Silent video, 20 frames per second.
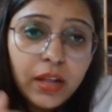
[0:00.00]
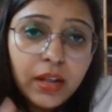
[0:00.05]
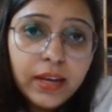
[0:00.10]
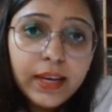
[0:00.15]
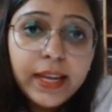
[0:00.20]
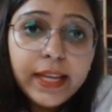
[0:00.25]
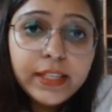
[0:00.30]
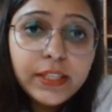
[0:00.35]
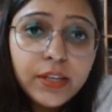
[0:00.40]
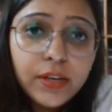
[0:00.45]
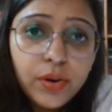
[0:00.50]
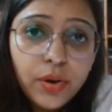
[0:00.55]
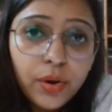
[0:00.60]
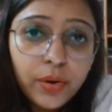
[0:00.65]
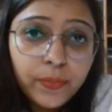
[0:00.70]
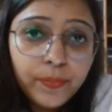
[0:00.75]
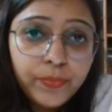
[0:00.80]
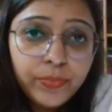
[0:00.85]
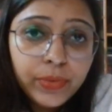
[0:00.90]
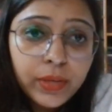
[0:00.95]
later
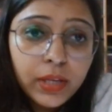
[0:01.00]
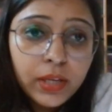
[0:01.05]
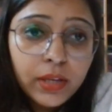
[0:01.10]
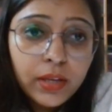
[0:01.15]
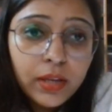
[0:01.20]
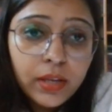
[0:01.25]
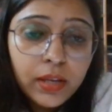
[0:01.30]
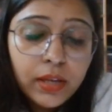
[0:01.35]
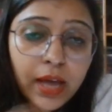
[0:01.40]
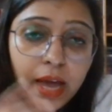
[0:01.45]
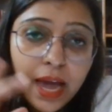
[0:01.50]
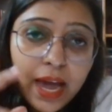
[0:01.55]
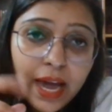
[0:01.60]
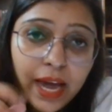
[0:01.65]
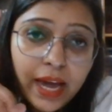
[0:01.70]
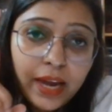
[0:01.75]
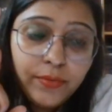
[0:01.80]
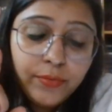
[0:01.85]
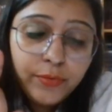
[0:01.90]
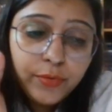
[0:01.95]
on.
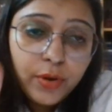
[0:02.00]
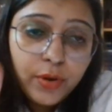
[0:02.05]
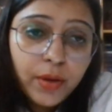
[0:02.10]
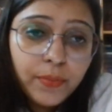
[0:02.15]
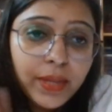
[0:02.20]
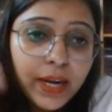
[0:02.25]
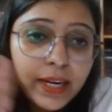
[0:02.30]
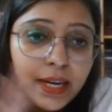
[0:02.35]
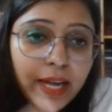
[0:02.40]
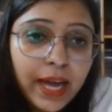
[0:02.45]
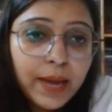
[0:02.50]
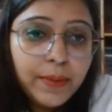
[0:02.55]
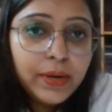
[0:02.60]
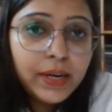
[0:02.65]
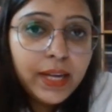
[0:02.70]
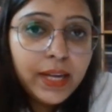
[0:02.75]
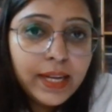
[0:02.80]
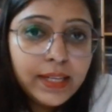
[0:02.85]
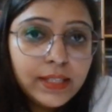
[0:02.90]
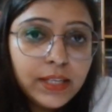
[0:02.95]
And from that
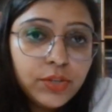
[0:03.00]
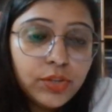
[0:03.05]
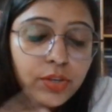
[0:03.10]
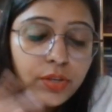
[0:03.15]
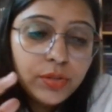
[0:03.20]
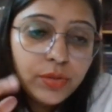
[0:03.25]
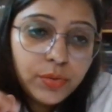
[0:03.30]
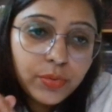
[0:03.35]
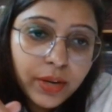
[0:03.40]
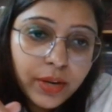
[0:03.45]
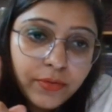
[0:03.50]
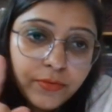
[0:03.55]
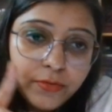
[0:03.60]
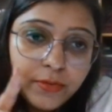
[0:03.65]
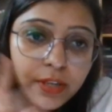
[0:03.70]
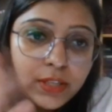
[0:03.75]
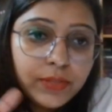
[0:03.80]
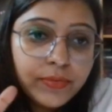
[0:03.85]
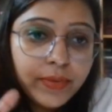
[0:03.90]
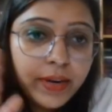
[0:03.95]
hybridization, you can
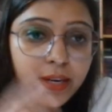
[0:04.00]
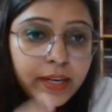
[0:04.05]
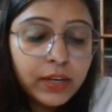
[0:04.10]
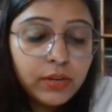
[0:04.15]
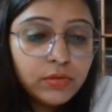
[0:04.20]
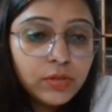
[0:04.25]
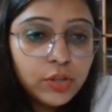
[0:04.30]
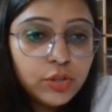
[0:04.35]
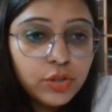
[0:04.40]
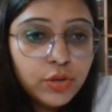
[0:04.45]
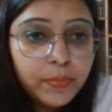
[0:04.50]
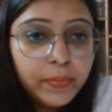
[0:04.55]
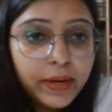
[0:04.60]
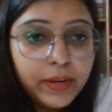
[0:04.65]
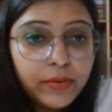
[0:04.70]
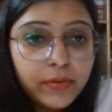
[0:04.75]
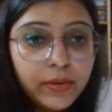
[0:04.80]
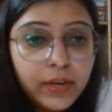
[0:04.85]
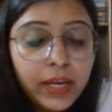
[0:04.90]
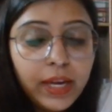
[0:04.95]
first find out the
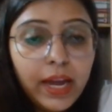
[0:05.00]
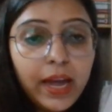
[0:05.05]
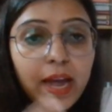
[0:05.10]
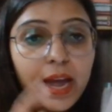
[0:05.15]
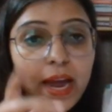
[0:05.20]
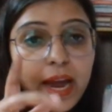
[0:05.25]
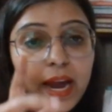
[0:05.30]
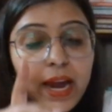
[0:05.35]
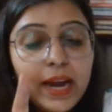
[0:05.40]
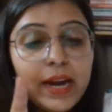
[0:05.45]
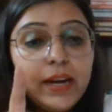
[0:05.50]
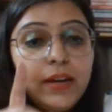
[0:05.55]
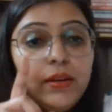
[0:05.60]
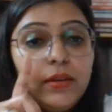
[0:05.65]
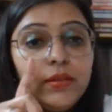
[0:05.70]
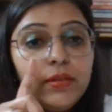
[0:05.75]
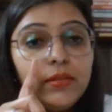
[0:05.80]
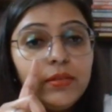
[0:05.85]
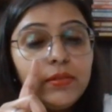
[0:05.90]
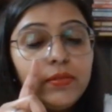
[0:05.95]
geometry, and
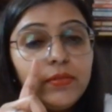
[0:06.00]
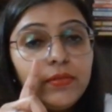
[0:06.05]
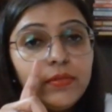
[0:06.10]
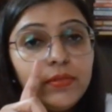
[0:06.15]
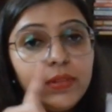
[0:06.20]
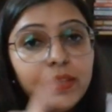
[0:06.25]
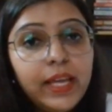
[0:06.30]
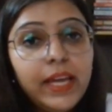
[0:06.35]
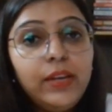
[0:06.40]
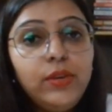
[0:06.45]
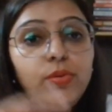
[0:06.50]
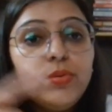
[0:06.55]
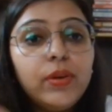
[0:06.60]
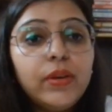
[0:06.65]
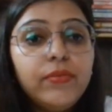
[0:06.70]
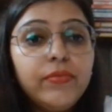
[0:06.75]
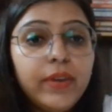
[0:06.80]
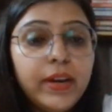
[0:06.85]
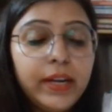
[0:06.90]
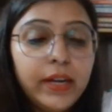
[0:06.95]
then you
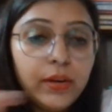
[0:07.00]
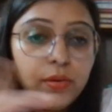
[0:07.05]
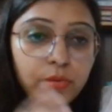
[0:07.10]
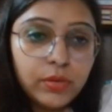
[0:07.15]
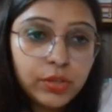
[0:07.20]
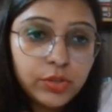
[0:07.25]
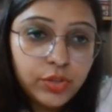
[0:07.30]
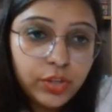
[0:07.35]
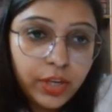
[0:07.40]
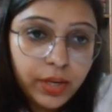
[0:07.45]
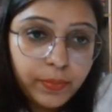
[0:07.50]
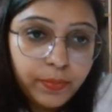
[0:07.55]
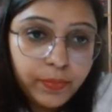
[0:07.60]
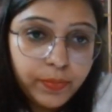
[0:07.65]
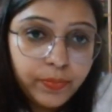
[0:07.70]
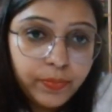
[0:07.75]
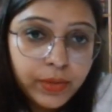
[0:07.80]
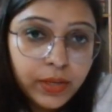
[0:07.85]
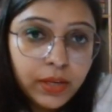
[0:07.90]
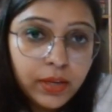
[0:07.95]
can find out the shape.
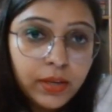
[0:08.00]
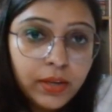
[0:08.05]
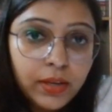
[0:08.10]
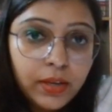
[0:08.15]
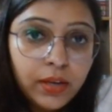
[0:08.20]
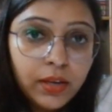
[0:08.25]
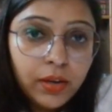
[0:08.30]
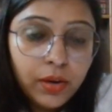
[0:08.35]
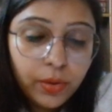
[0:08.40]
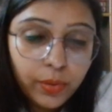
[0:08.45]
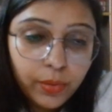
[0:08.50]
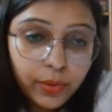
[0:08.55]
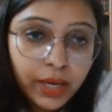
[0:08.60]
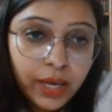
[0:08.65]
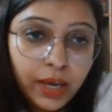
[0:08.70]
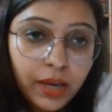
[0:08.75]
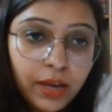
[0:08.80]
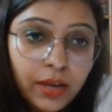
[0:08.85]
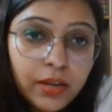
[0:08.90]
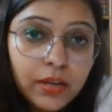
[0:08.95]

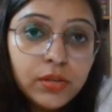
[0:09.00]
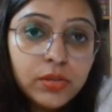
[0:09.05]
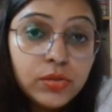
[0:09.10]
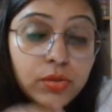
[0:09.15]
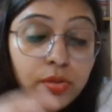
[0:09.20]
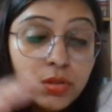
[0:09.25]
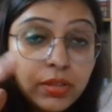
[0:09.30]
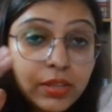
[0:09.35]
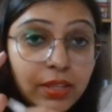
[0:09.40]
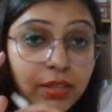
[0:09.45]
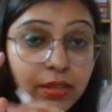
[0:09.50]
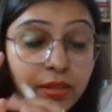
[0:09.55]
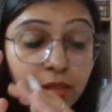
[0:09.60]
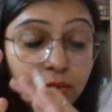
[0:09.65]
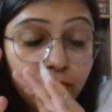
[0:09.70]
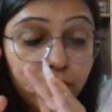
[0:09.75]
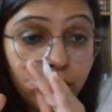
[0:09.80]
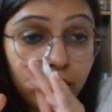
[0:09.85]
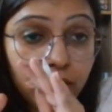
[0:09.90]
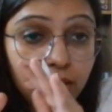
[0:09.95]
Okay. So
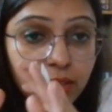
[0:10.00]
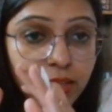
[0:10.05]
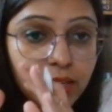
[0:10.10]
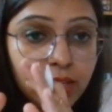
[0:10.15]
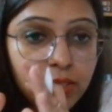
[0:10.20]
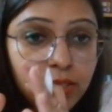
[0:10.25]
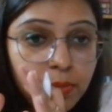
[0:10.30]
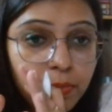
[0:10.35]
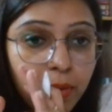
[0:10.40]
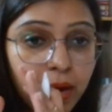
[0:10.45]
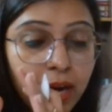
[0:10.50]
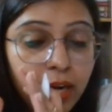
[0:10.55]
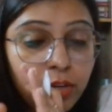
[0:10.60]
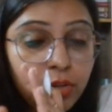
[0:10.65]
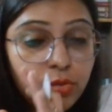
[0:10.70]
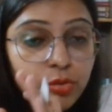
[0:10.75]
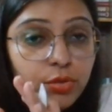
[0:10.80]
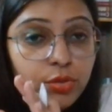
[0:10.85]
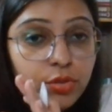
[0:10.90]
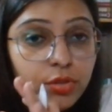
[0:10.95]
for this
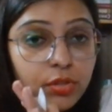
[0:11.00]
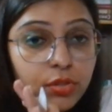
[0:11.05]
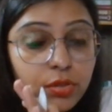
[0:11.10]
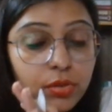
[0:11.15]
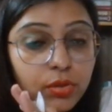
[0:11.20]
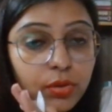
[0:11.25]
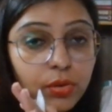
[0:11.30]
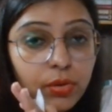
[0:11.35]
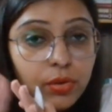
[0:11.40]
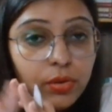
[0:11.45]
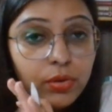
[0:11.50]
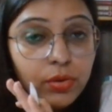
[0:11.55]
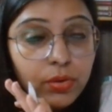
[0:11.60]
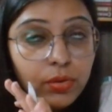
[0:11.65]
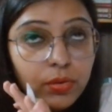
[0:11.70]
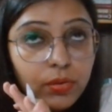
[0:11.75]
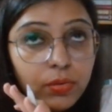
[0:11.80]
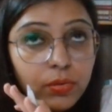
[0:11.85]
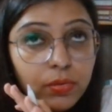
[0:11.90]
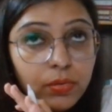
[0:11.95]
part, you should
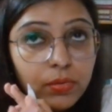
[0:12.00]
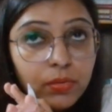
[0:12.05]
know,